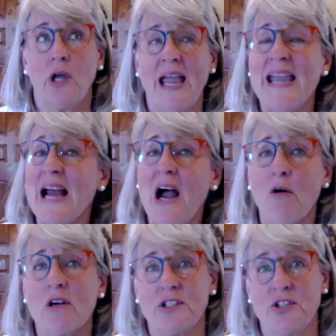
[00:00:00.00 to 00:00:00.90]
8
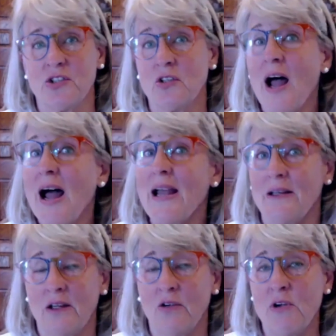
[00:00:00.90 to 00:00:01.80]
hours is
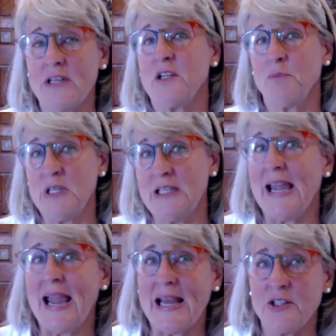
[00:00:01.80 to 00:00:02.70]
not going to be
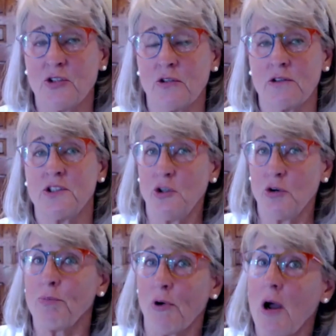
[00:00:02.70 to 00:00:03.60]
the answer to
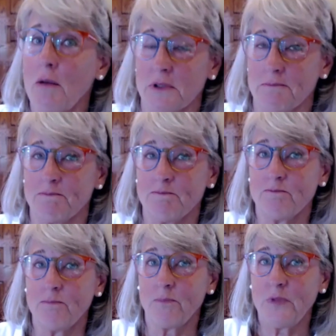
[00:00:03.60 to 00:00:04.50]
your problem.
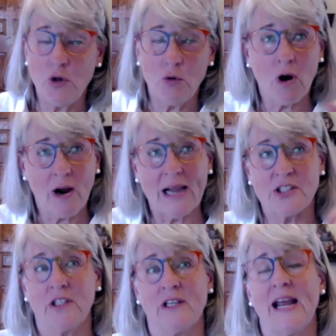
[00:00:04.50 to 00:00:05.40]
You are
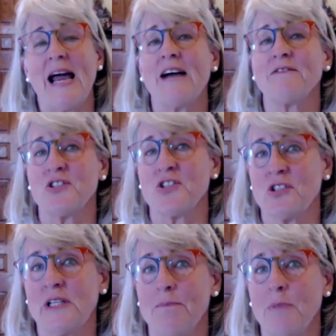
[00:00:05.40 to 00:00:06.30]
actually going to have to
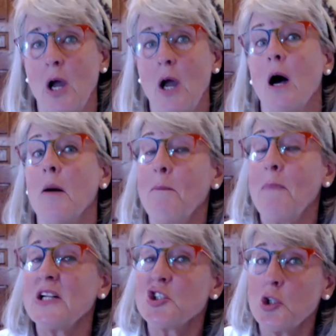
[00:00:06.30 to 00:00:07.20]
sleep
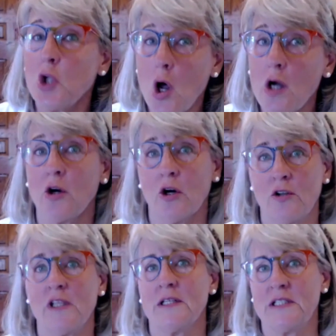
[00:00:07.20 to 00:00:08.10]
much
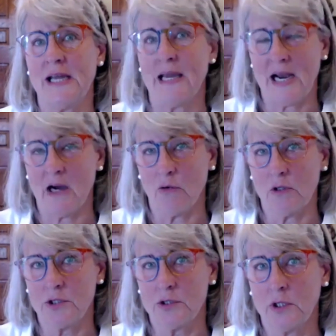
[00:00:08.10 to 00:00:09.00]
longer than 10
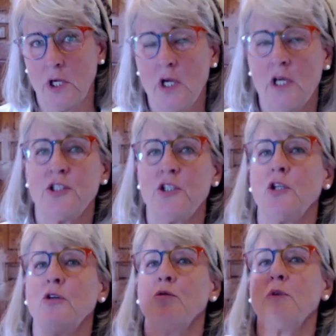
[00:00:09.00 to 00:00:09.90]
hours to
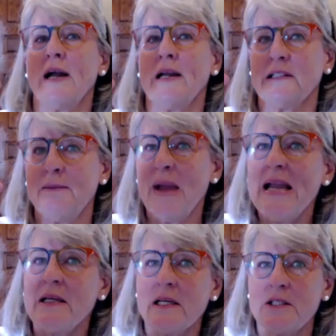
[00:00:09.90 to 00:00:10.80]
do nightly
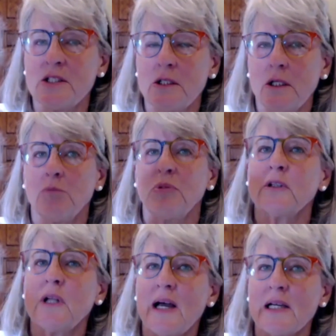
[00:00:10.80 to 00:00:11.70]
maintenance,
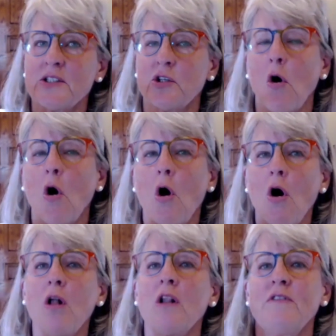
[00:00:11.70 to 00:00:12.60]
plus
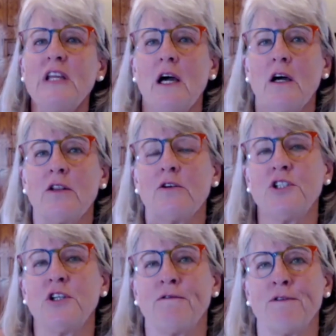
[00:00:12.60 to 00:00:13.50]
all of the other
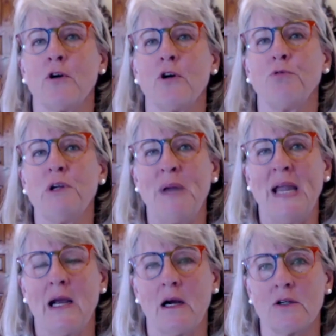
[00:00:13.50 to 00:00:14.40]
deferred
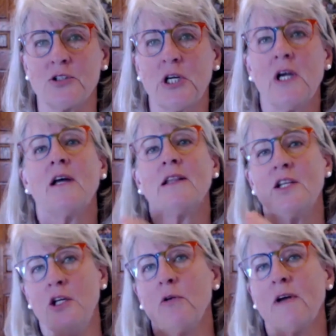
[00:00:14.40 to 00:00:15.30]
repairs
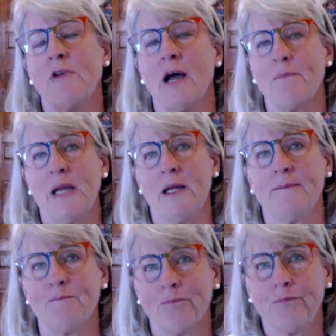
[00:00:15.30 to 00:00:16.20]
that you have not made.
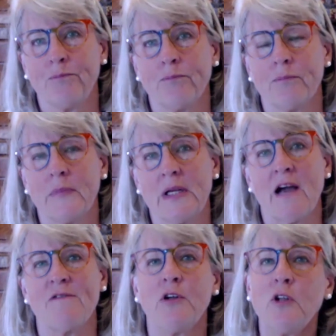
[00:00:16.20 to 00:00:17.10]

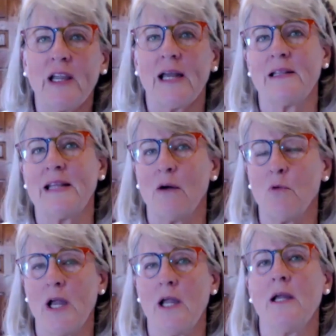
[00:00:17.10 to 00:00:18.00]
Now, if you look at it that
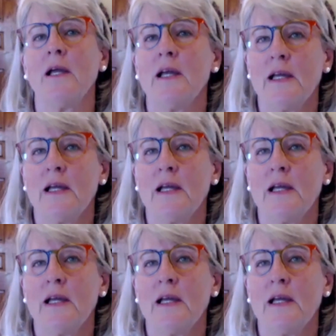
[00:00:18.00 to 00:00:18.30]
way,